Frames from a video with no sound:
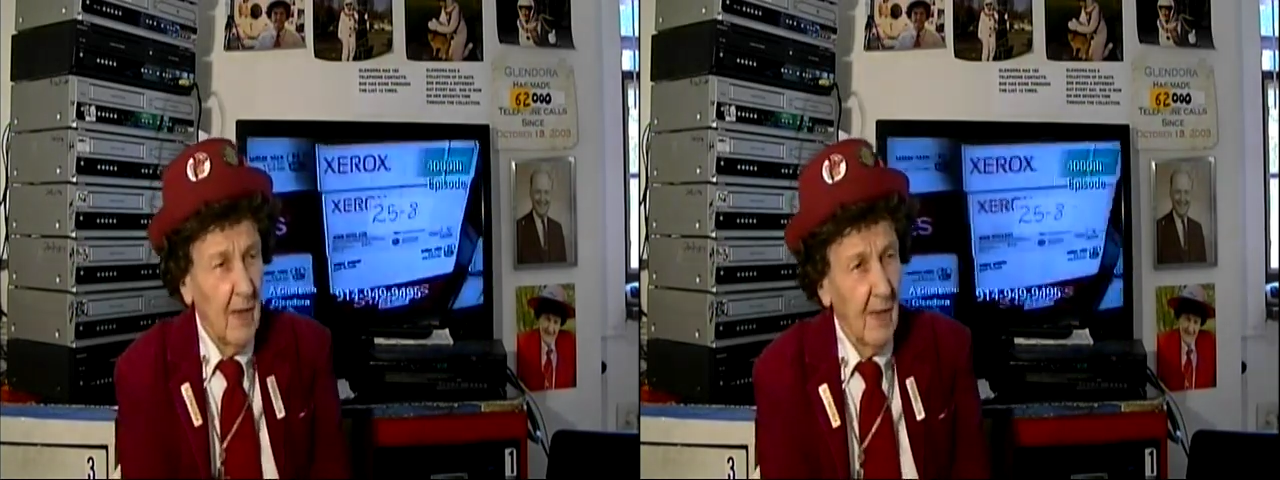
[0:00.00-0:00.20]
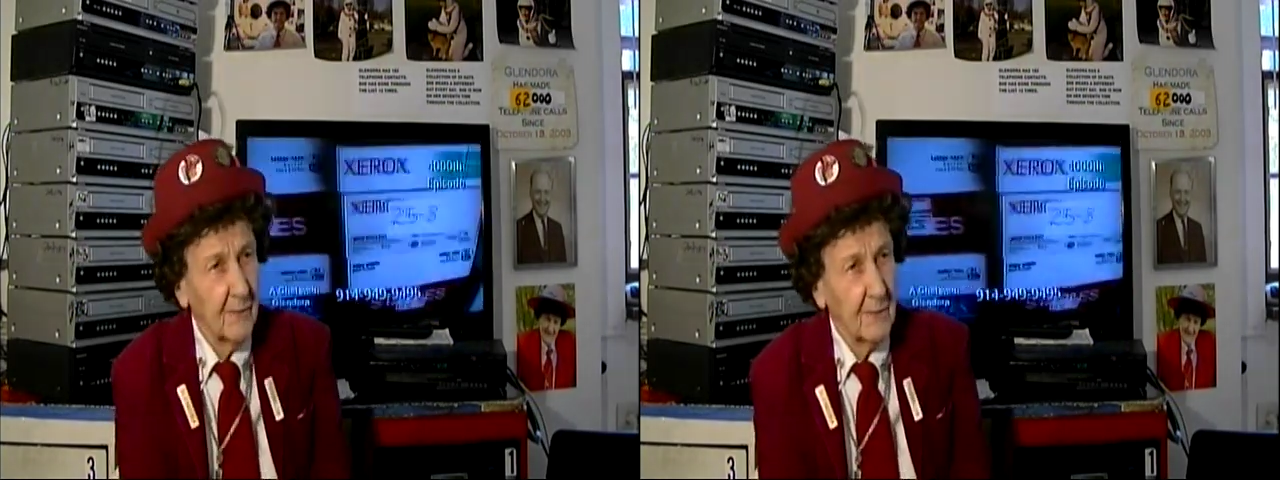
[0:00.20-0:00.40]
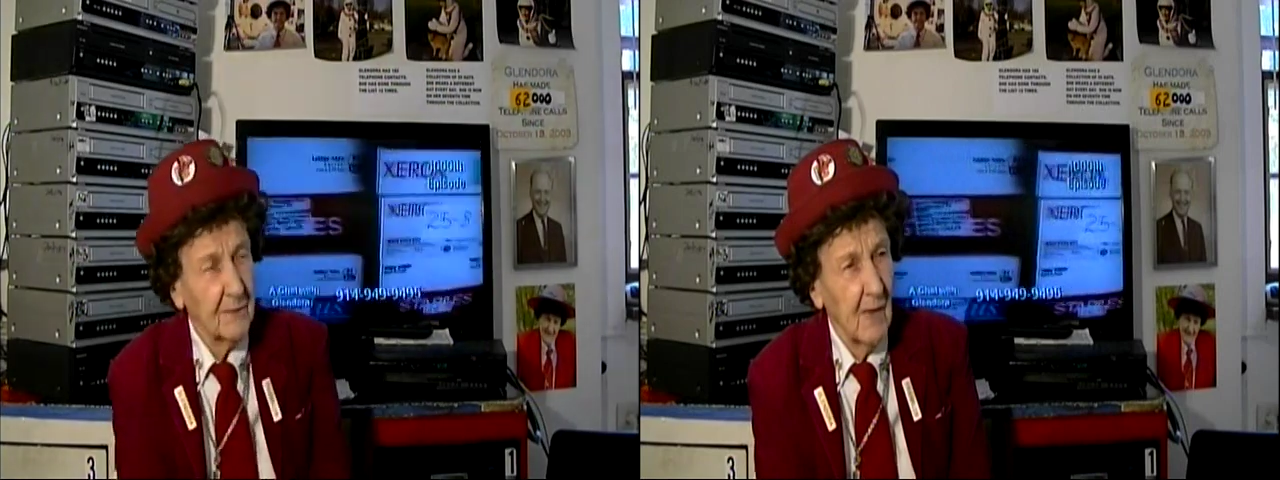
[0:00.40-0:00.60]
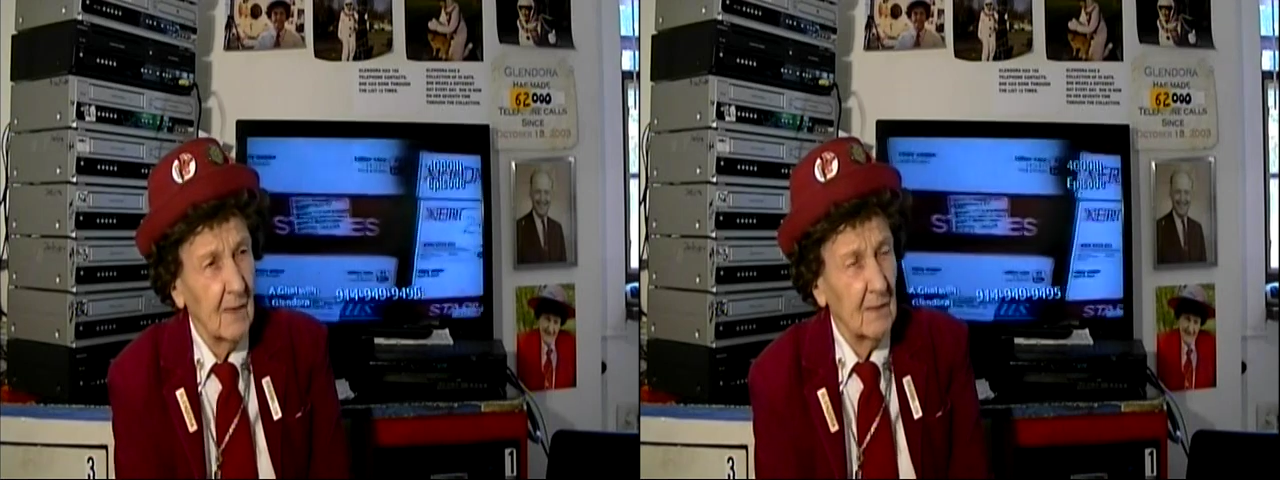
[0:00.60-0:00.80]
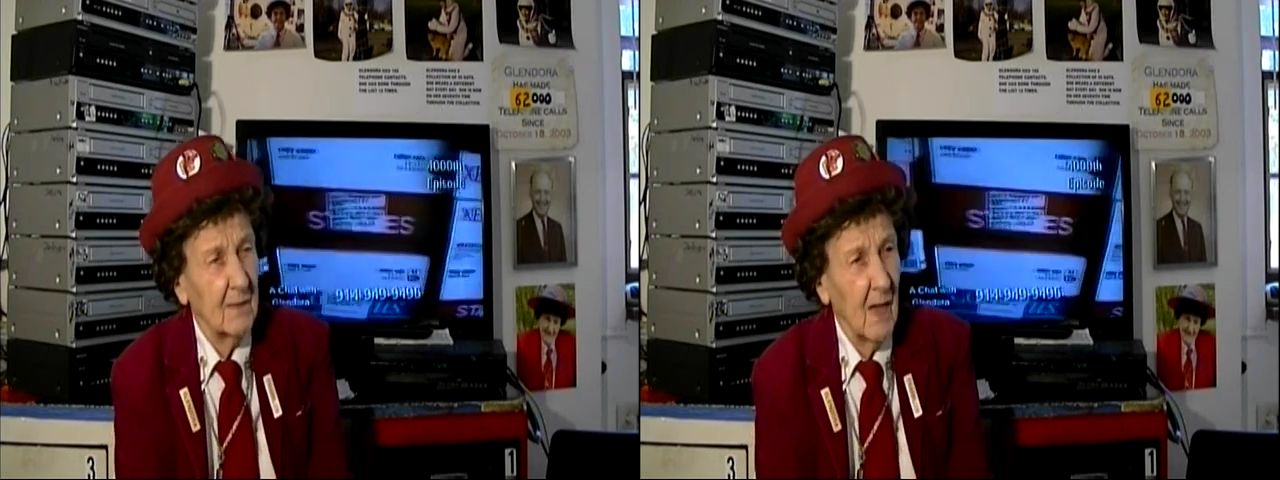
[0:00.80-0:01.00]
have to
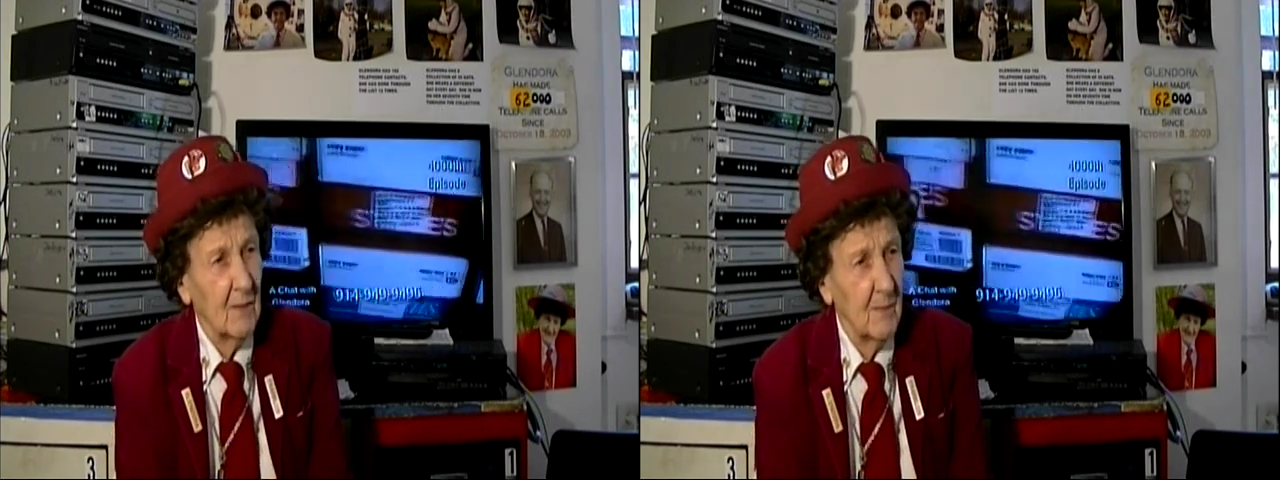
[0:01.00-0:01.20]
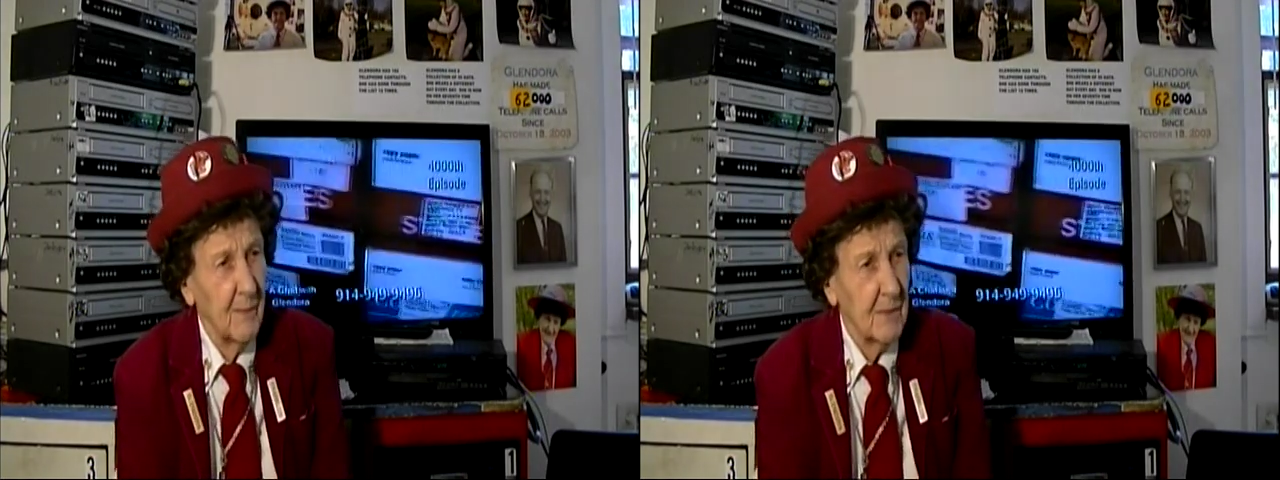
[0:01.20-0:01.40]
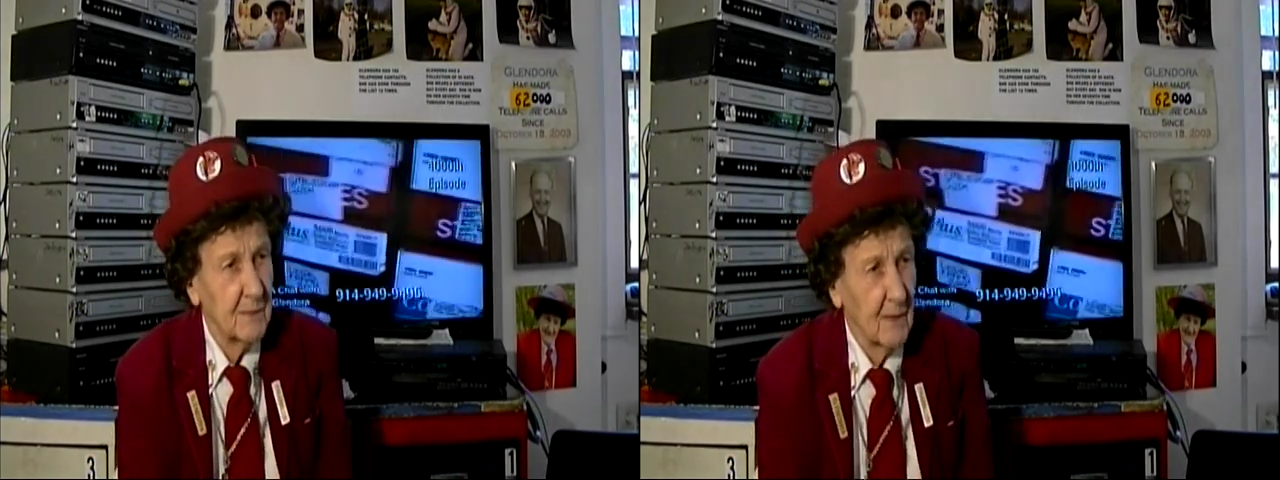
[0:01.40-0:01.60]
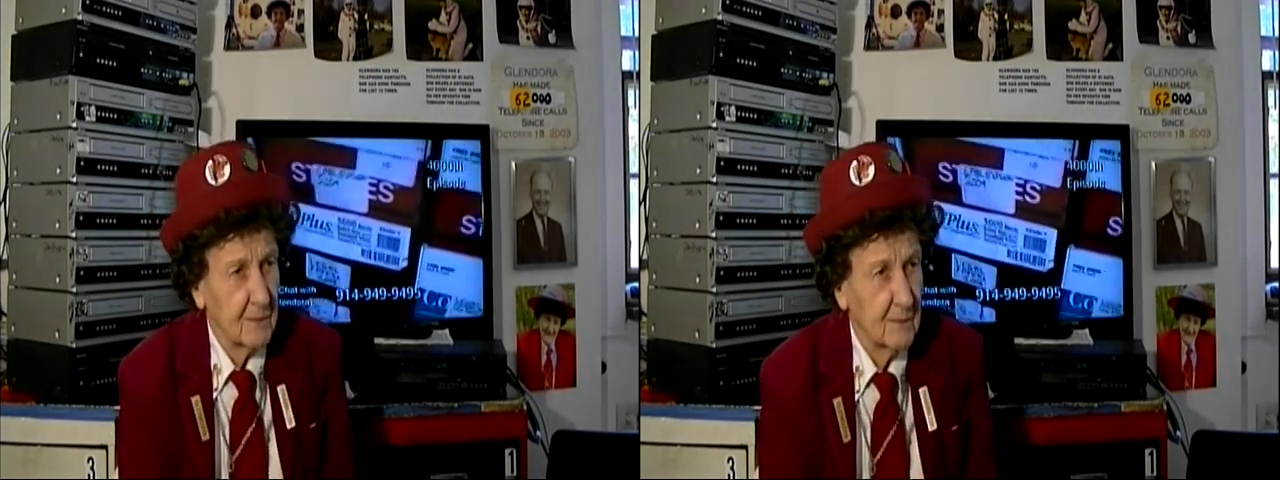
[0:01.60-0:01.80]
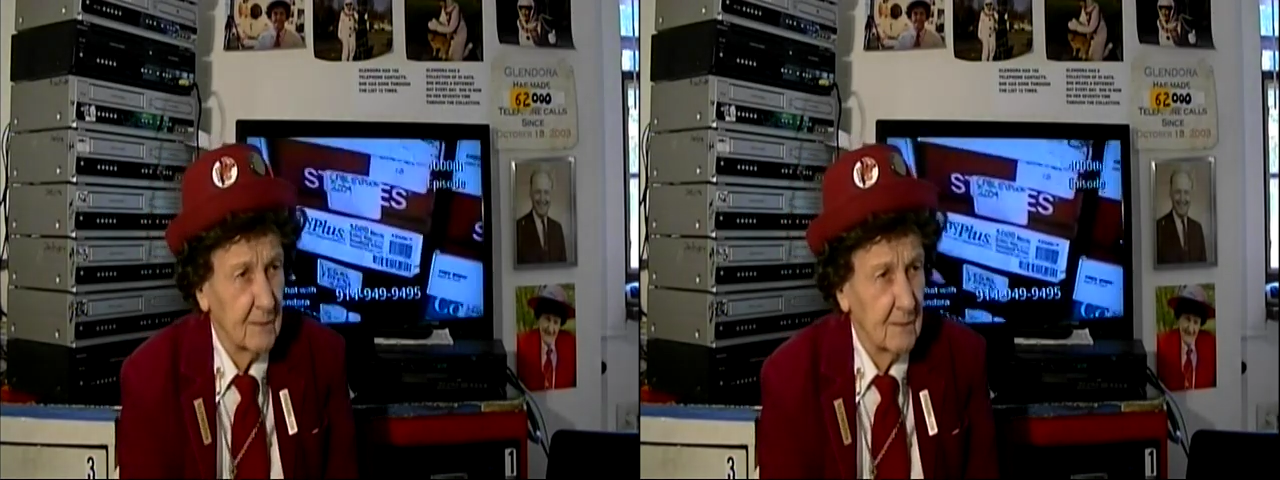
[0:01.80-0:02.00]
settle down to business.